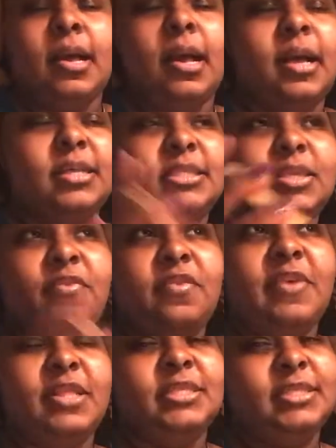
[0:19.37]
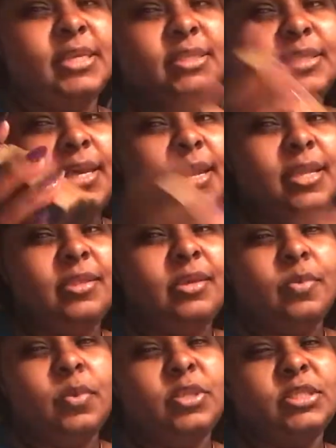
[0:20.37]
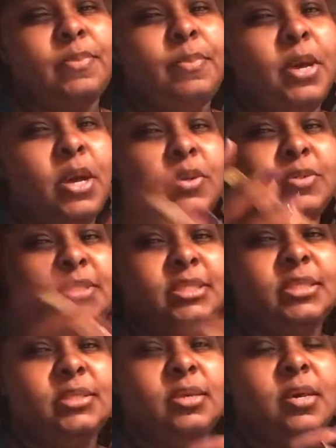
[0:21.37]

Also for Valentine's Day, I think I'm going to post,